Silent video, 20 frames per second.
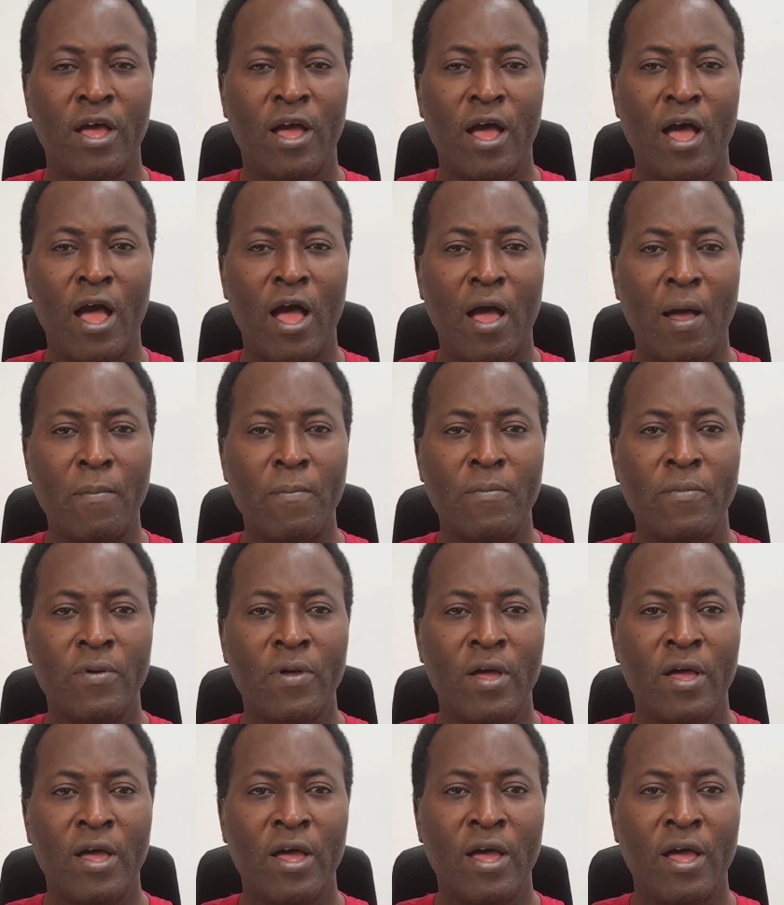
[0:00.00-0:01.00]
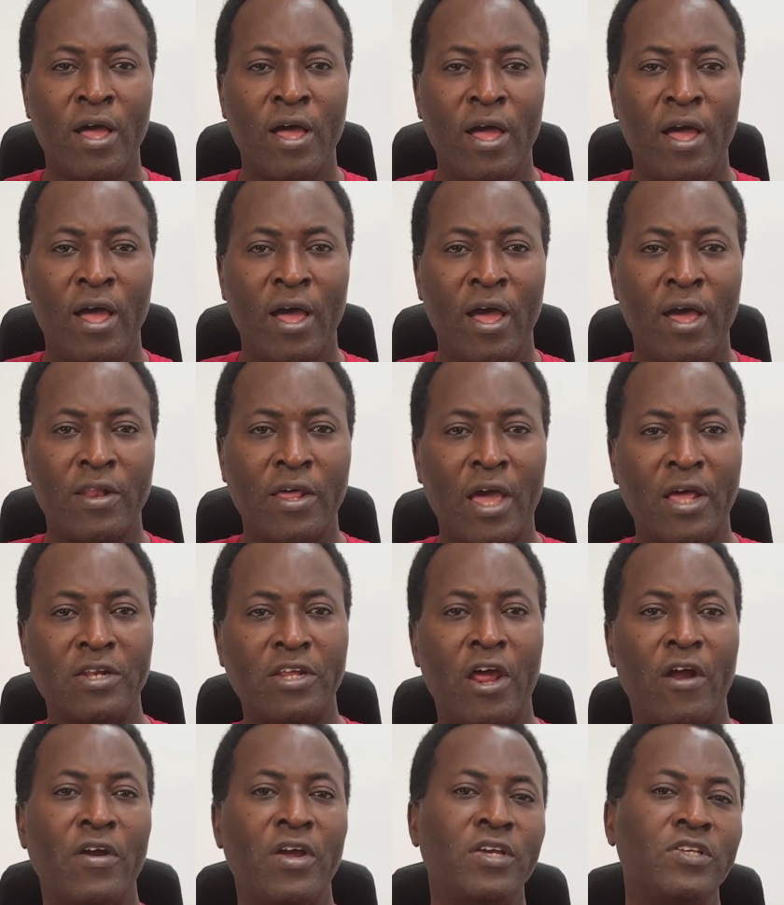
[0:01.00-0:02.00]
Then
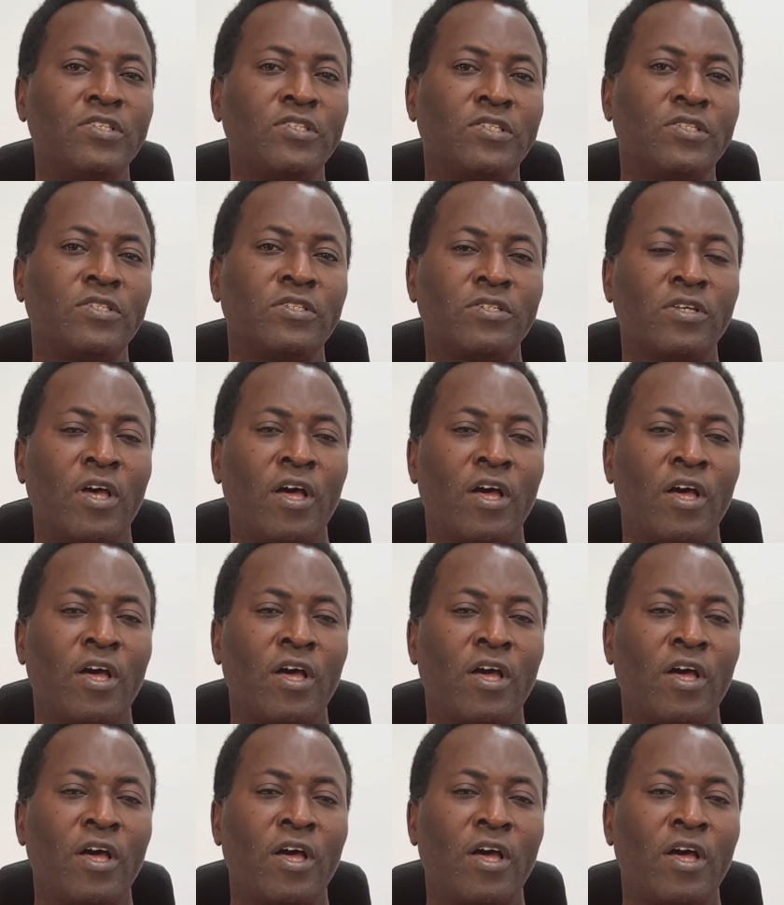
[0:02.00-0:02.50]
there is